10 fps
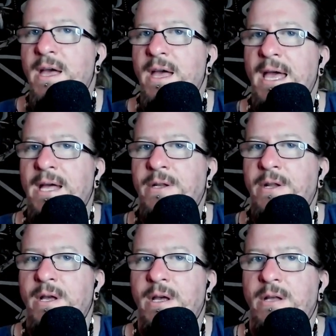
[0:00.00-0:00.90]
and
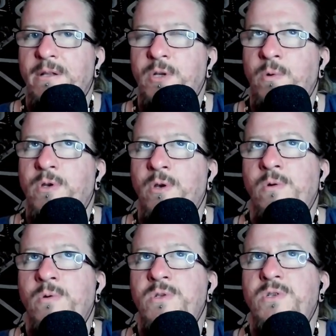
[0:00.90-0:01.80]
don't
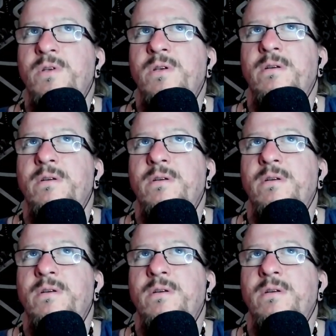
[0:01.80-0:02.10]
use